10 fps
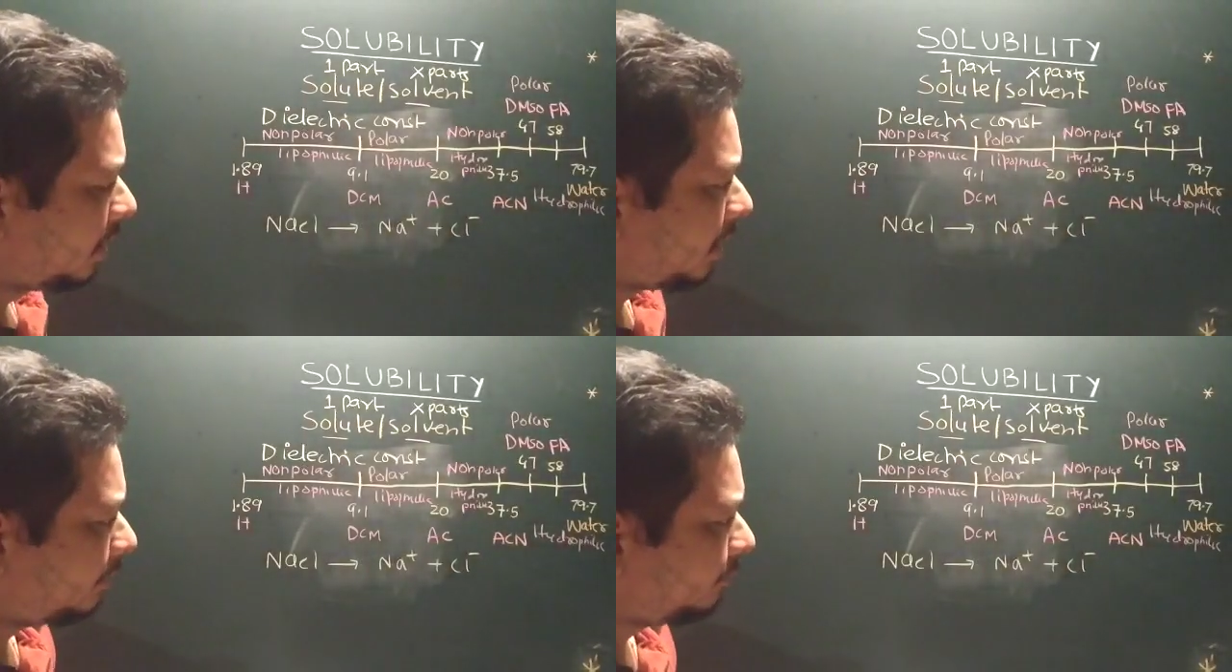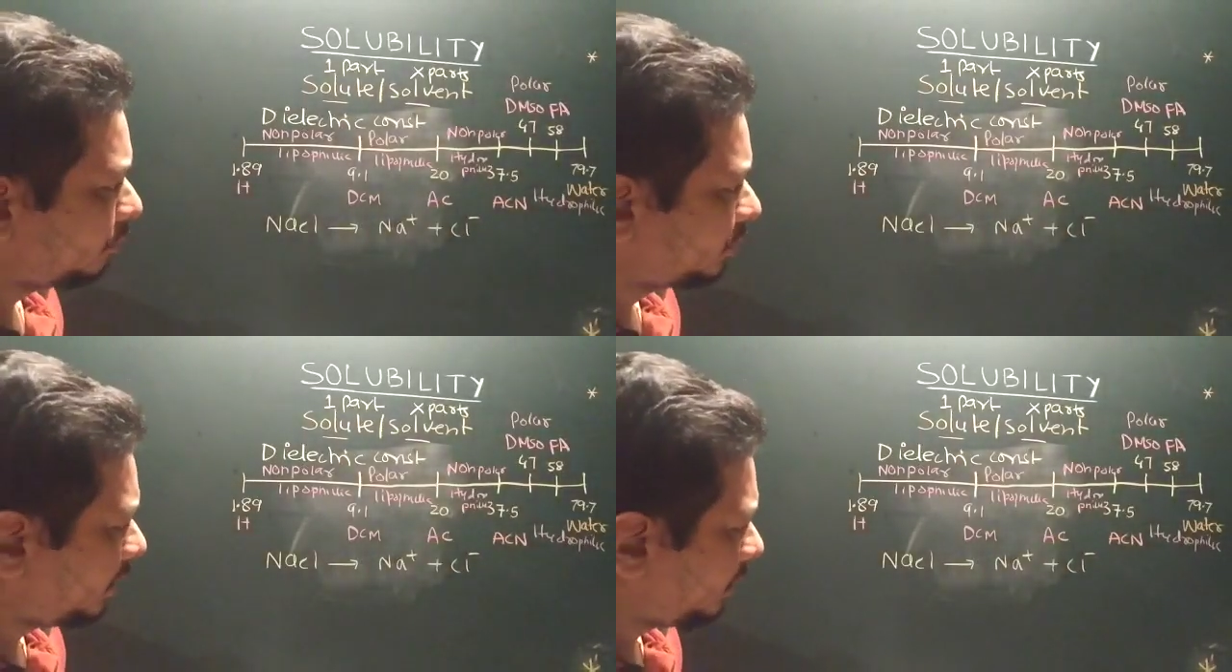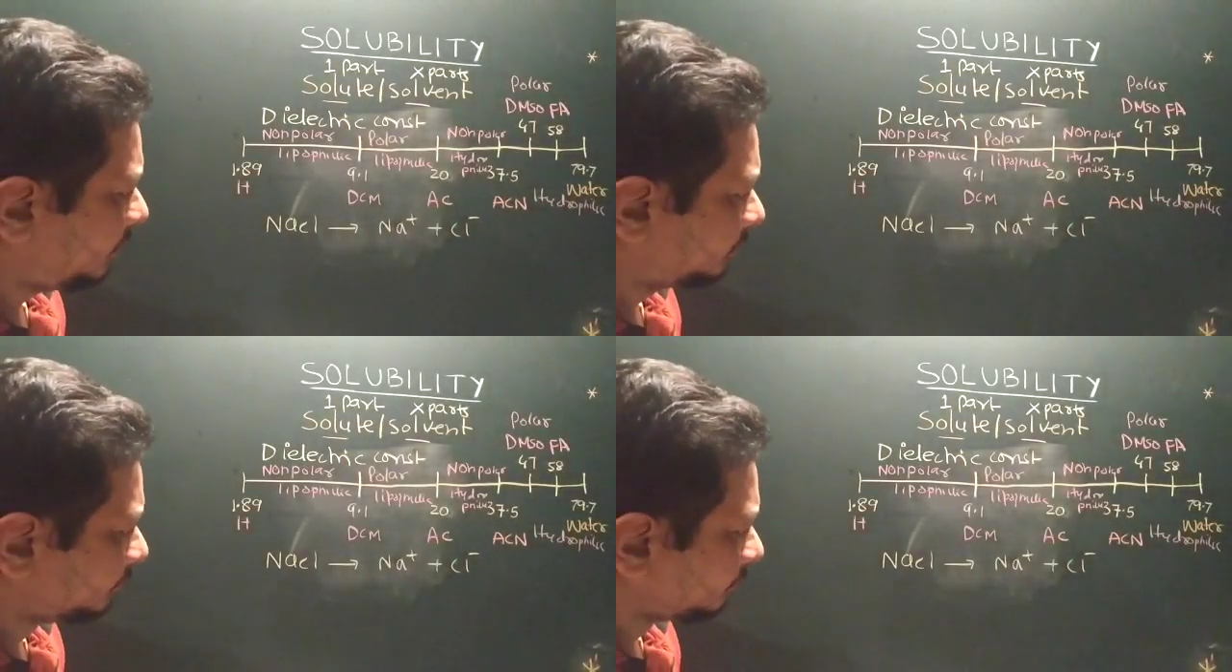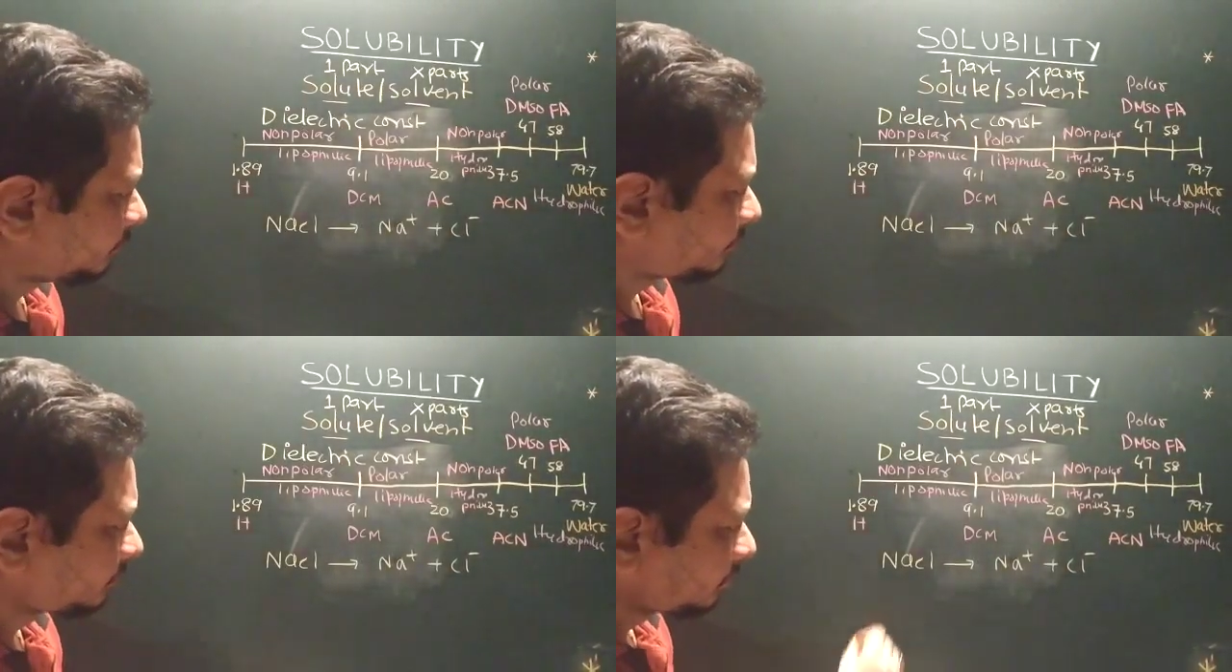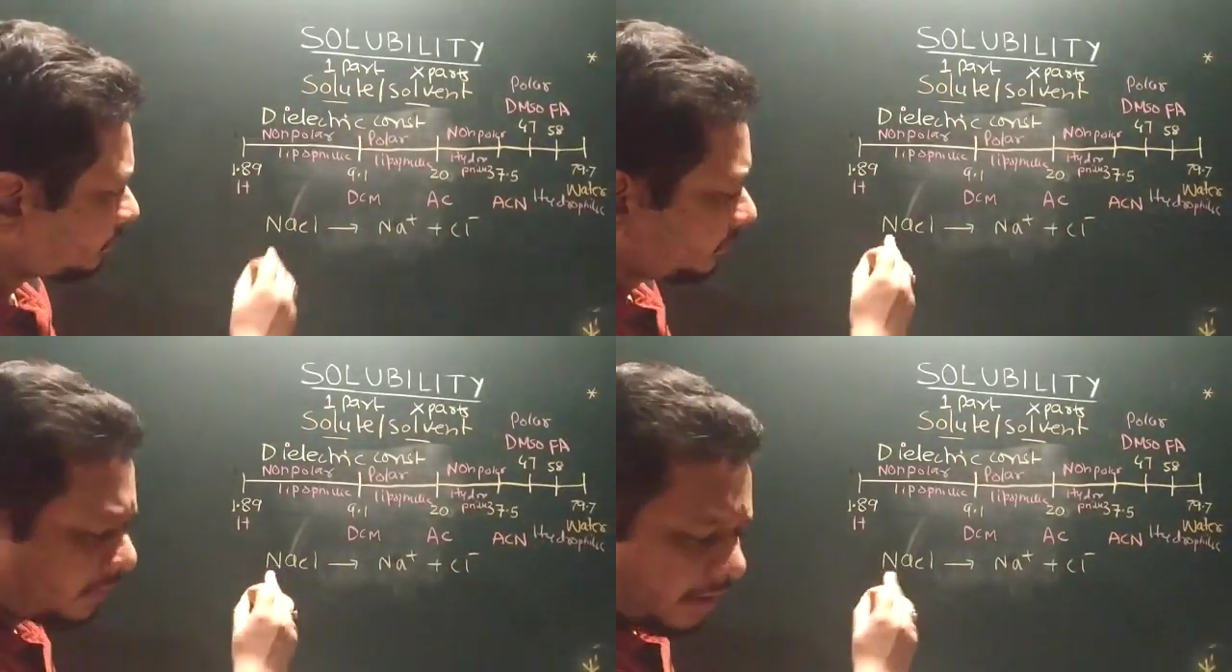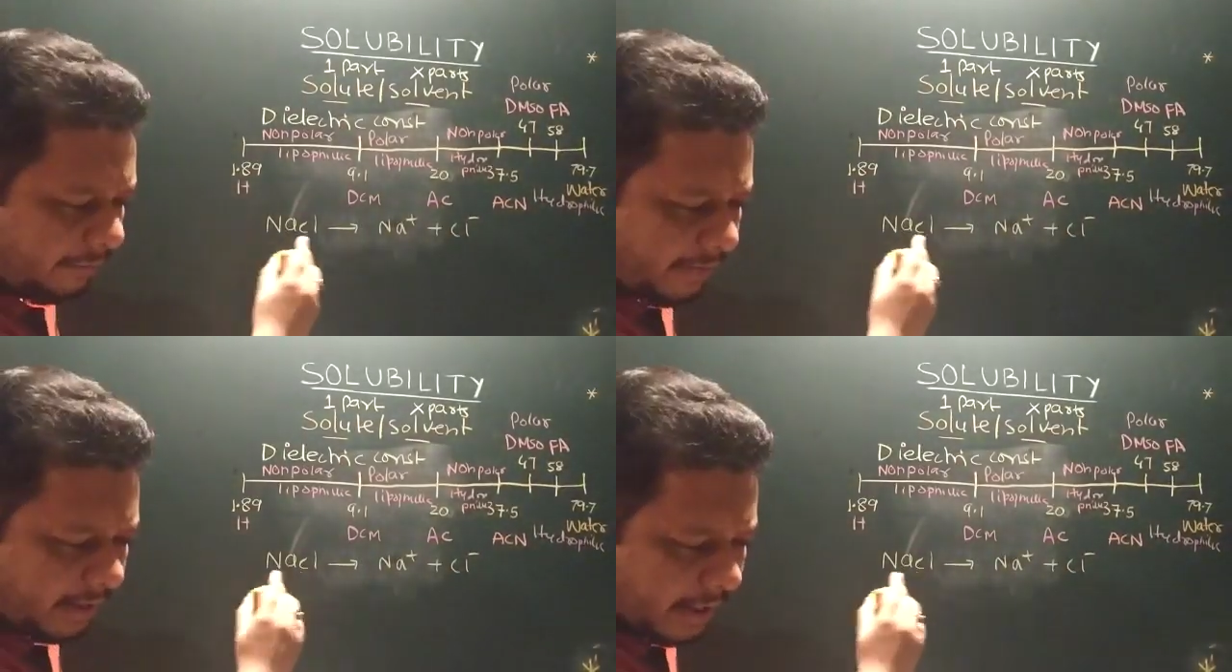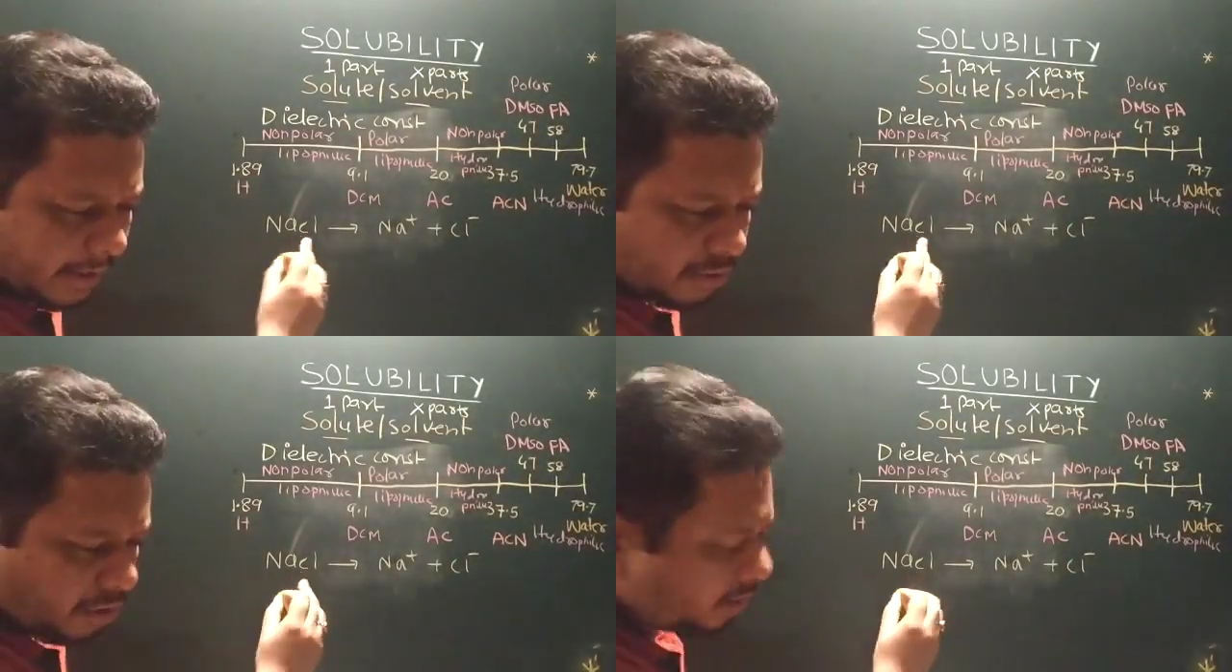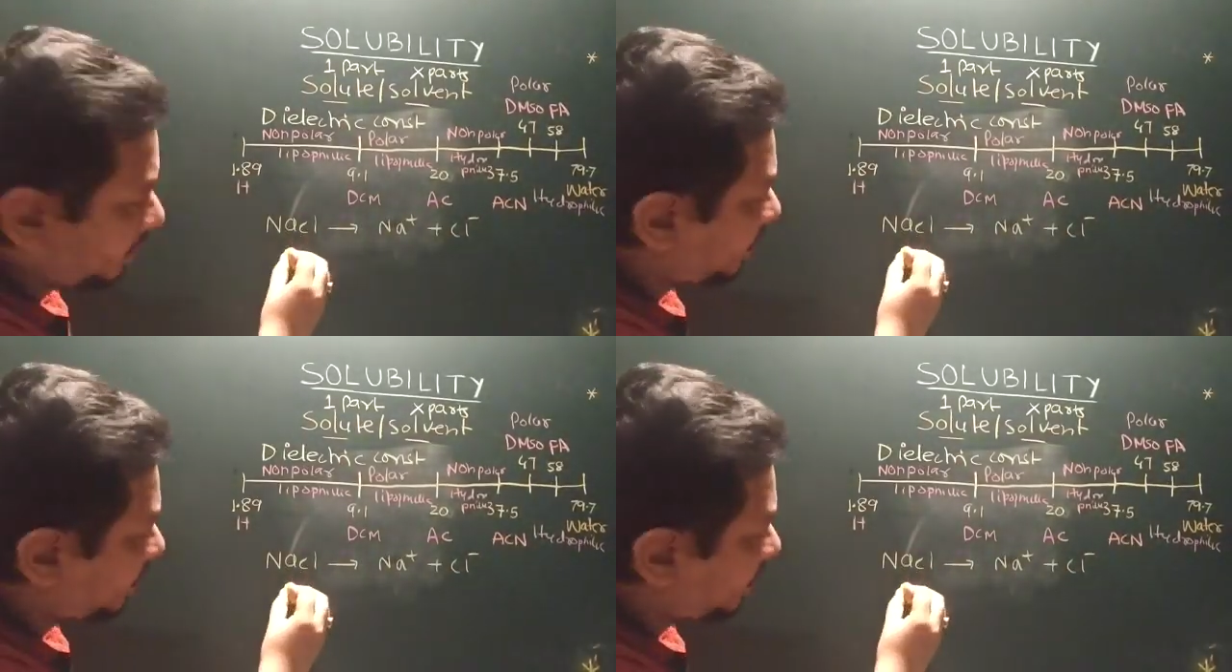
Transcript: Now if you see, if I write salt